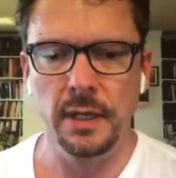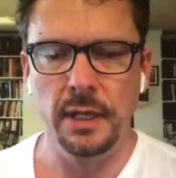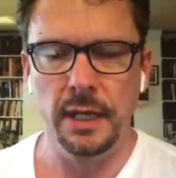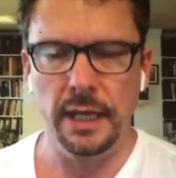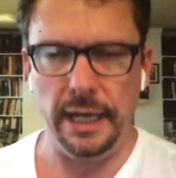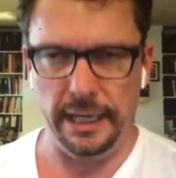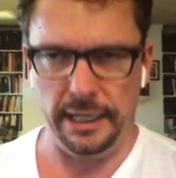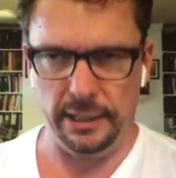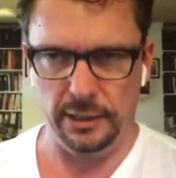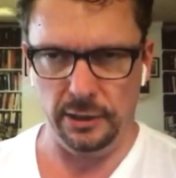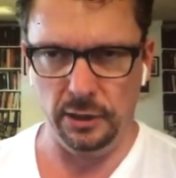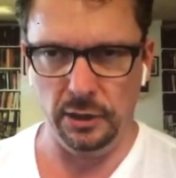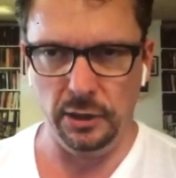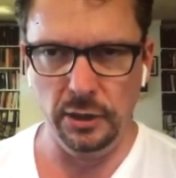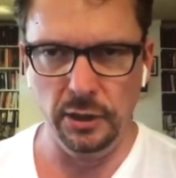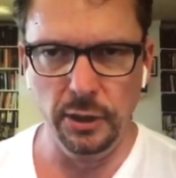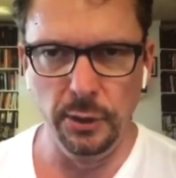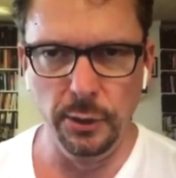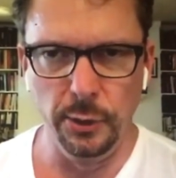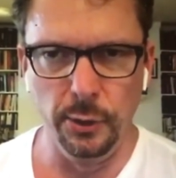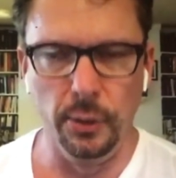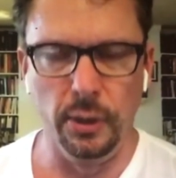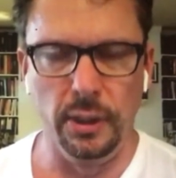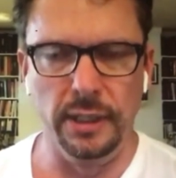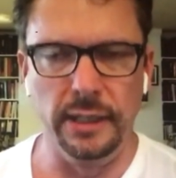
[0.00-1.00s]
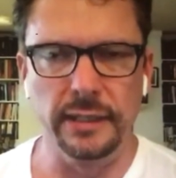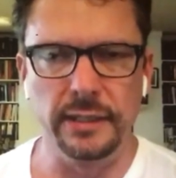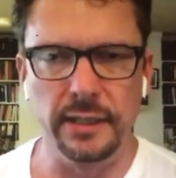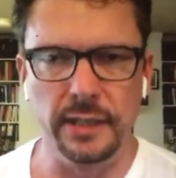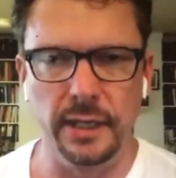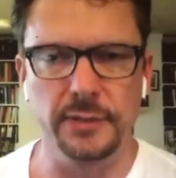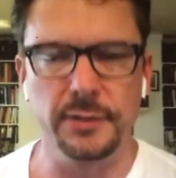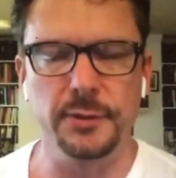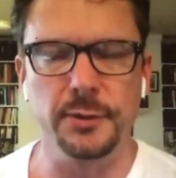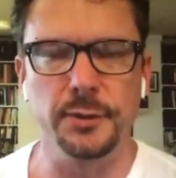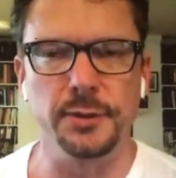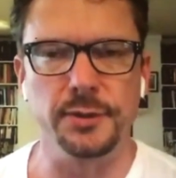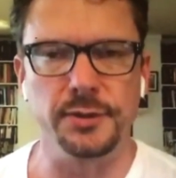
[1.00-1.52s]
and literally
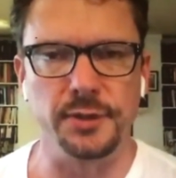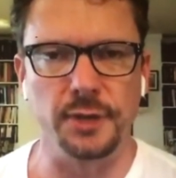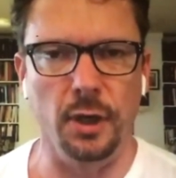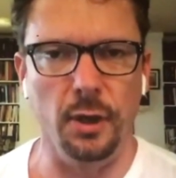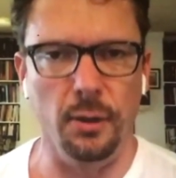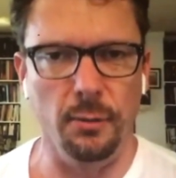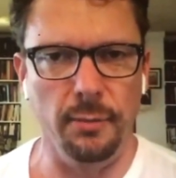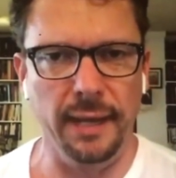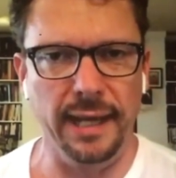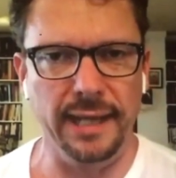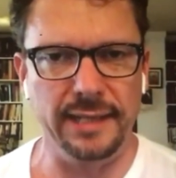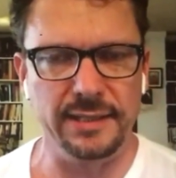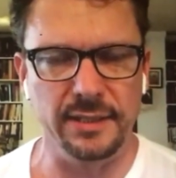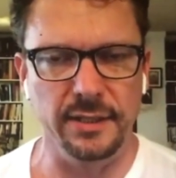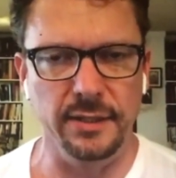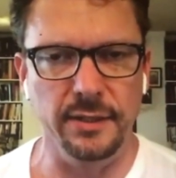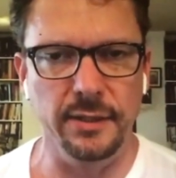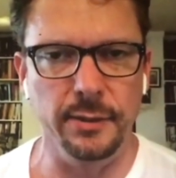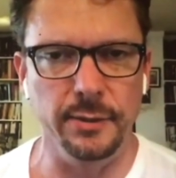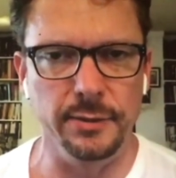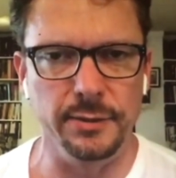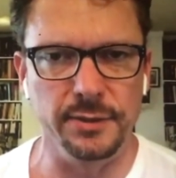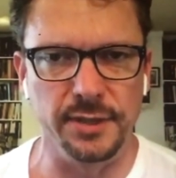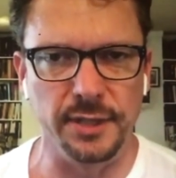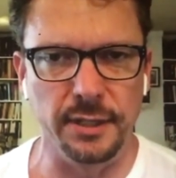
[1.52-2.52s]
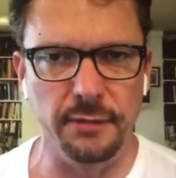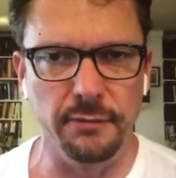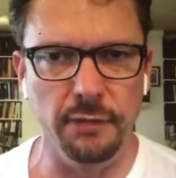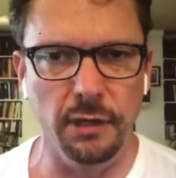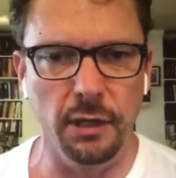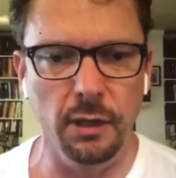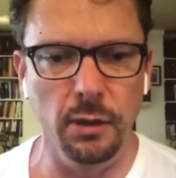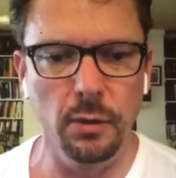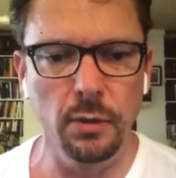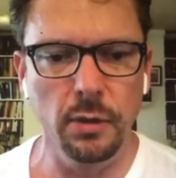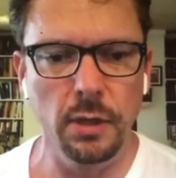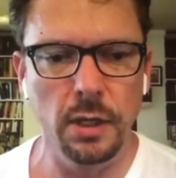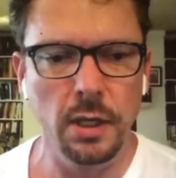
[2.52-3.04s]
cut your salt back to near
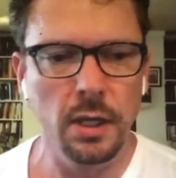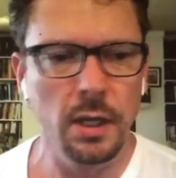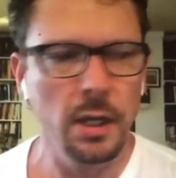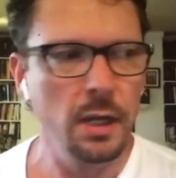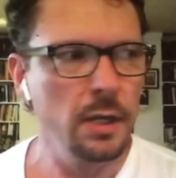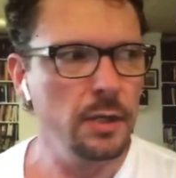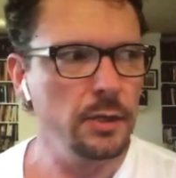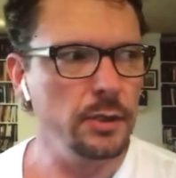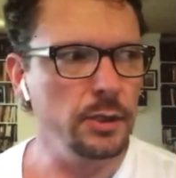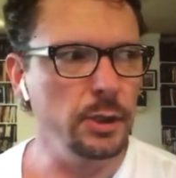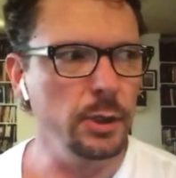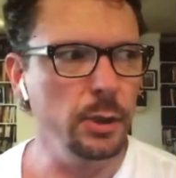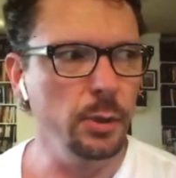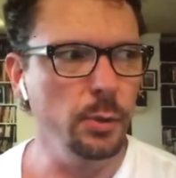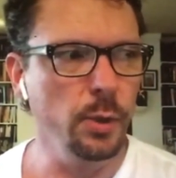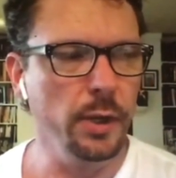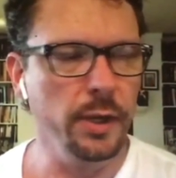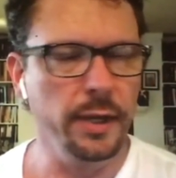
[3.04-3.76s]
zero, you would